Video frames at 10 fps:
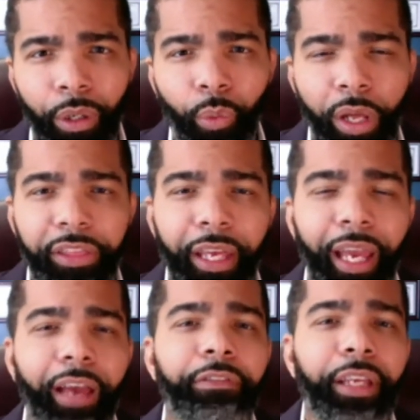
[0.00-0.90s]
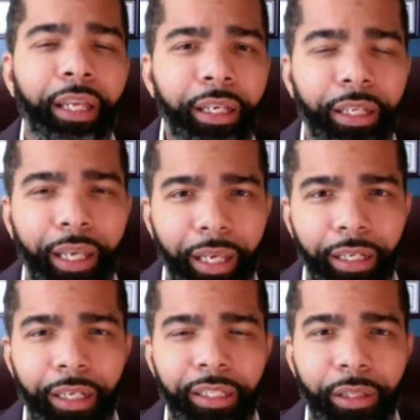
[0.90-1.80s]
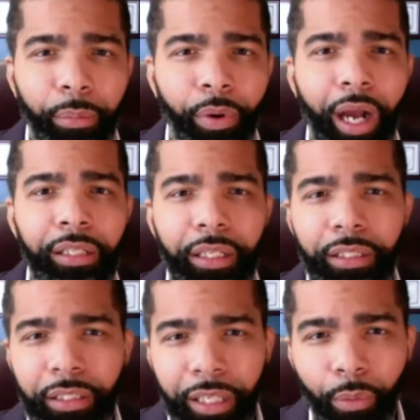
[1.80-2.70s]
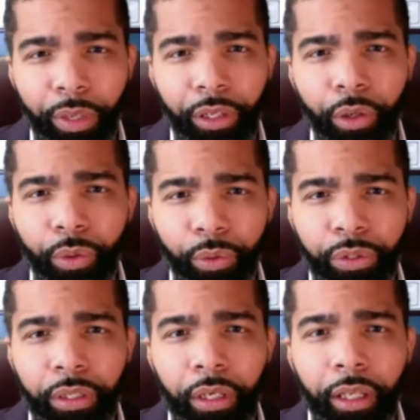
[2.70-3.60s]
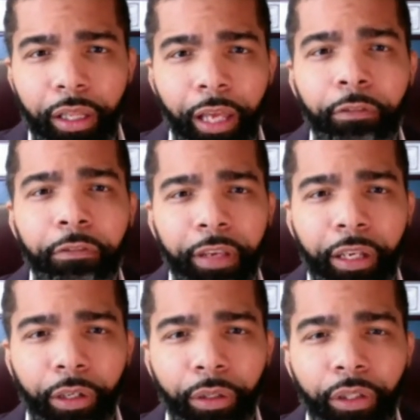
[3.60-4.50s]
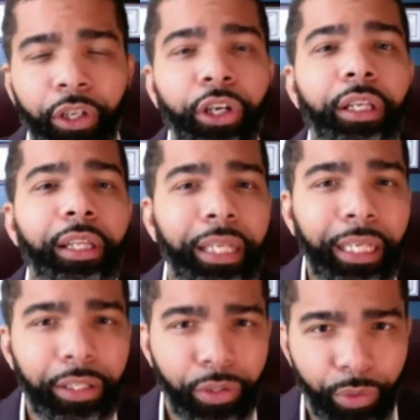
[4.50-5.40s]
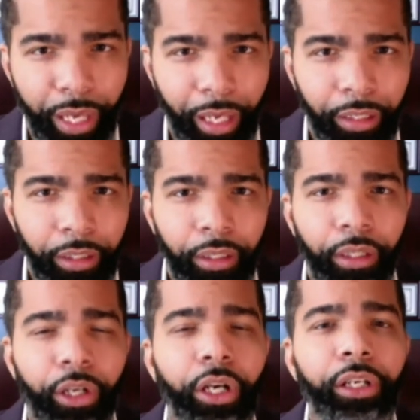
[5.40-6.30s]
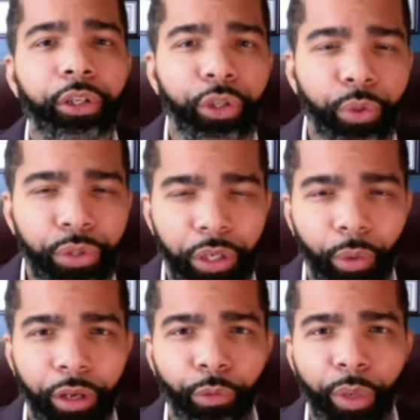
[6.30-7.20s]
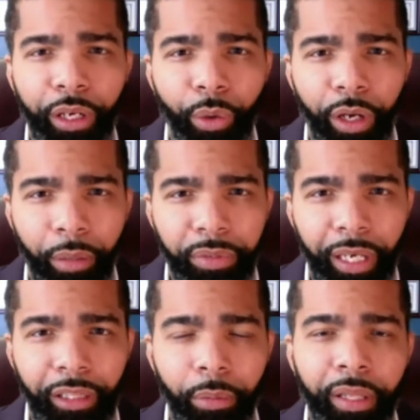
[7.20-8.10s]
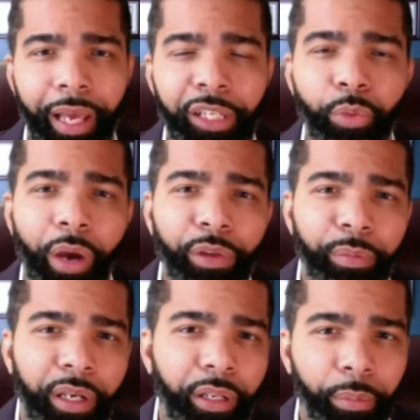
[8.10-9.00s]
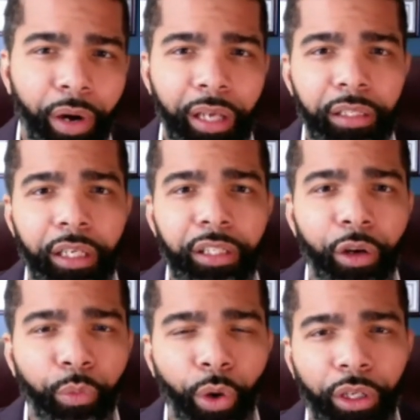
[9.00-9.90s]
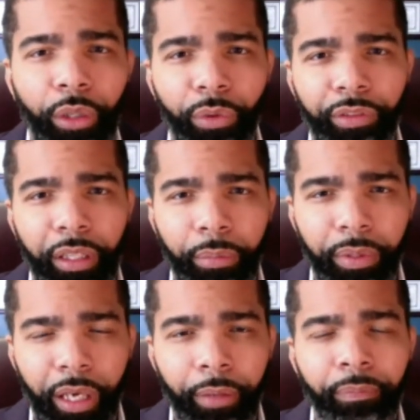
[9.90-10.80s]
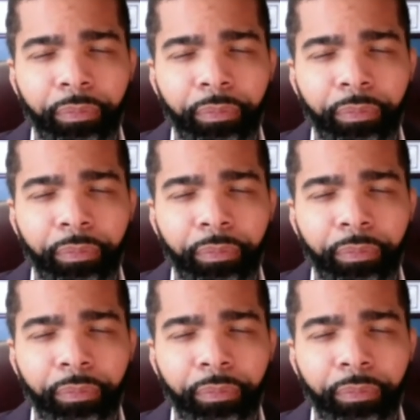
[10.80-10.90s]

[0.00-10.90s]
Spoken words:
What they have indicated is that the processes that we use, they fear could lead to that, could do so if we don't update them. And that's why we've been in the process of working with the EPA.